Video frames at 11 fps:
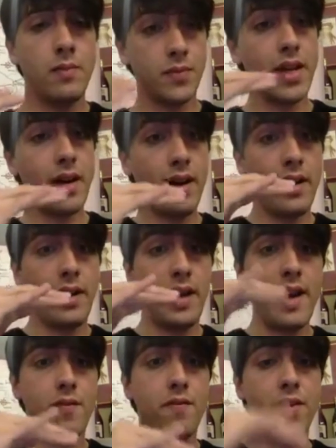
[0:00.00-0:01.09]
they
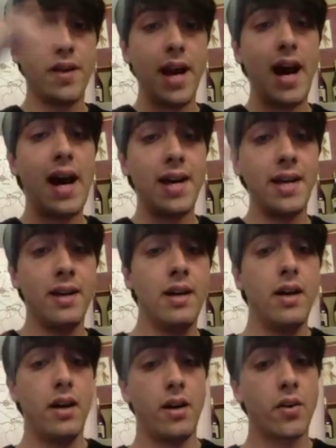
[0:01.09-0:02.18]
have a very high
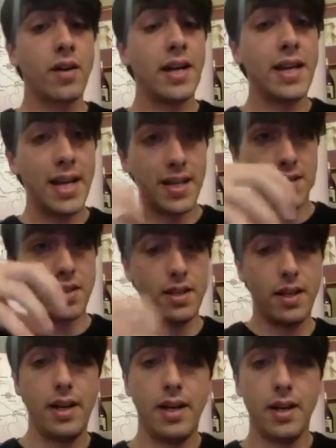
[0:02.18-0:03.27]
organic acid.
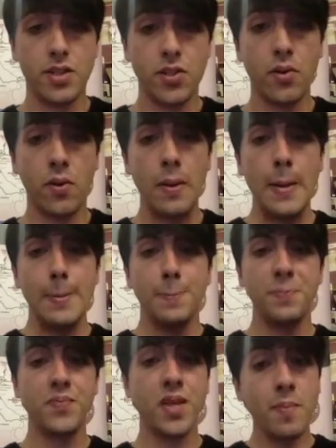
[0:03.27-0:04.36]
So
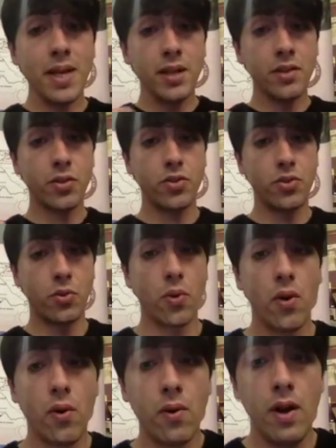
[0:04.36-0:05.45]
they begin to
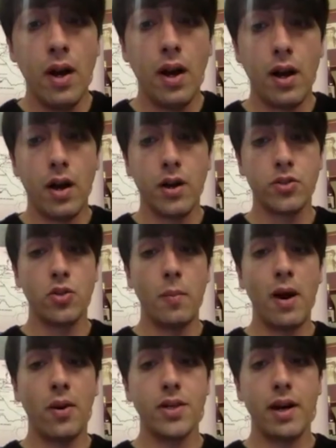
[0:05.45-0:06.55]
grow to
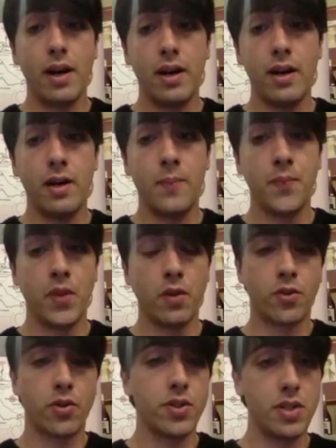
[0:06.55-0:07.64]
about,
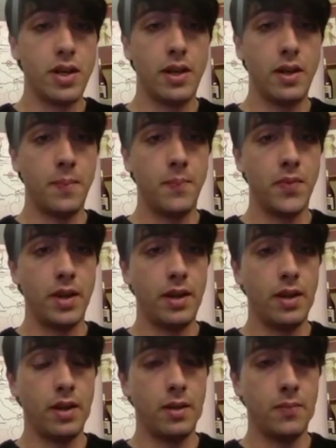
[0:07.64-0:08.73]
of course,
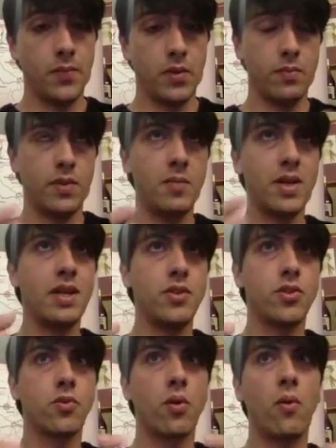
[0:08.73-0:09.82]
they begin
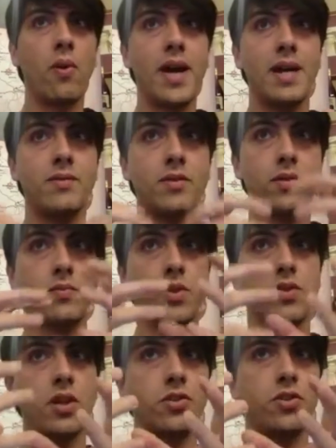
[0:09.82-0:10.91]
to grow and to
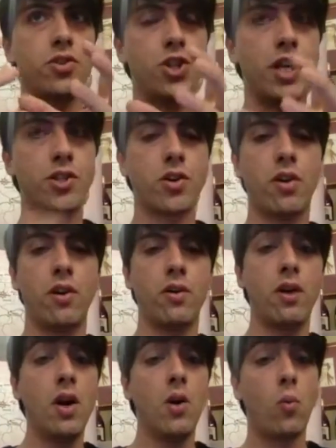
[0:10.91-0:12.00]
start to change
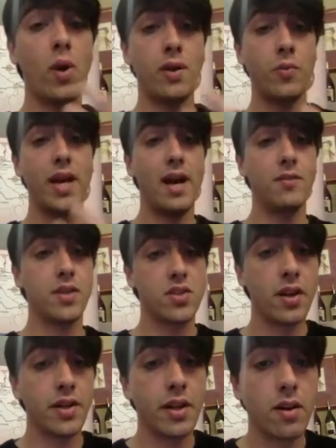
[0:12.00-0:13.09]
color when we have the
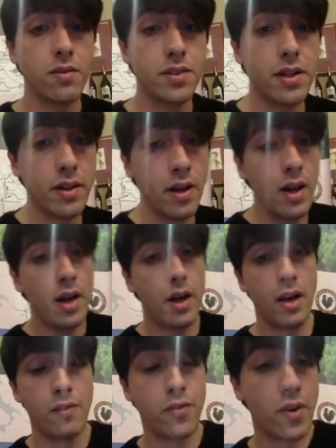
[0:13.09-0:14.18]
starting of the
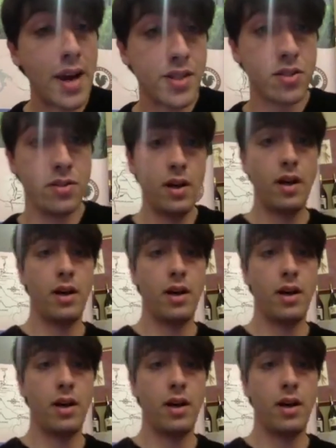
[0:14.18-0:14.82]
verizon.